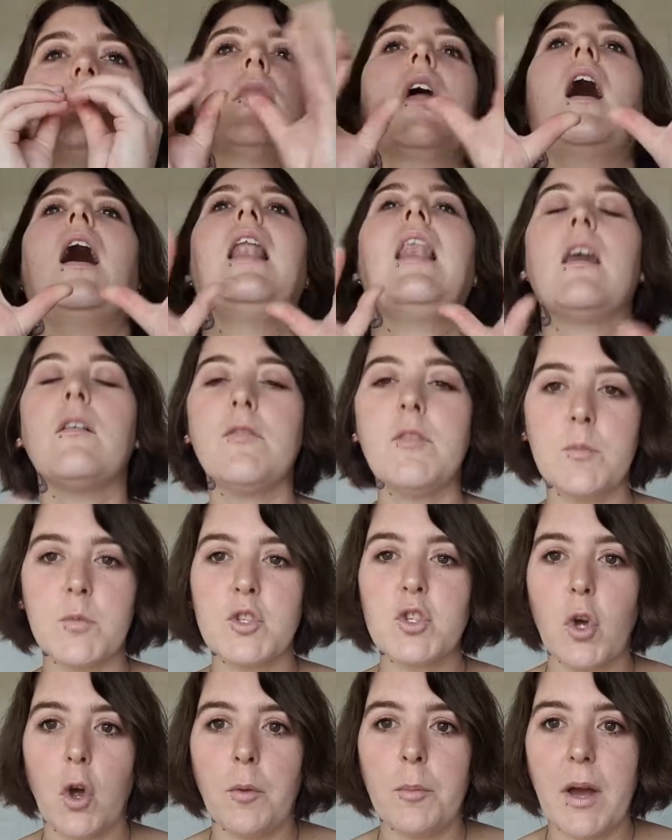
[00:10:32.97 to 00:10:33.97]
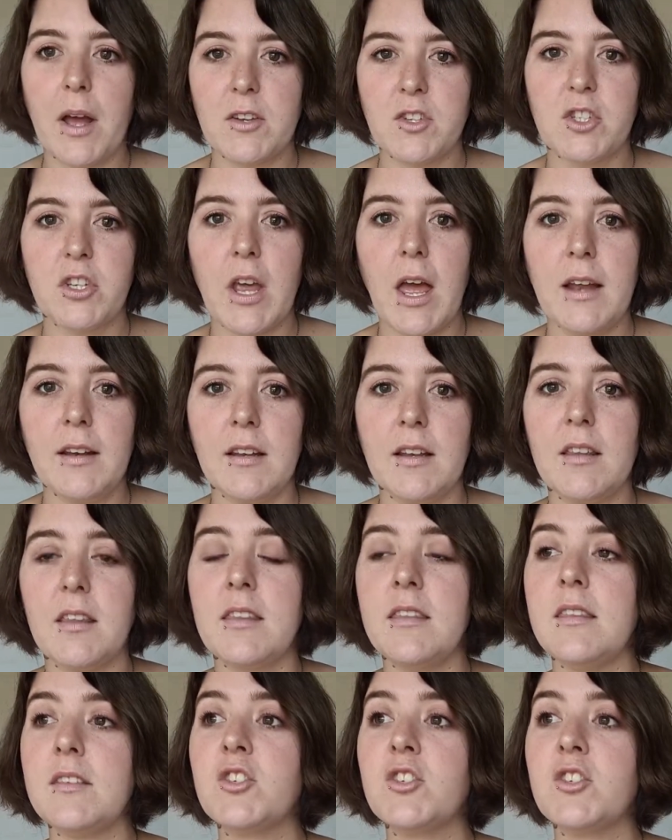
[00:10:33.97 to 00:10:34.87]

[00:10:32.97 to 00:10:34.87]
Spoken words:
I love them so much. And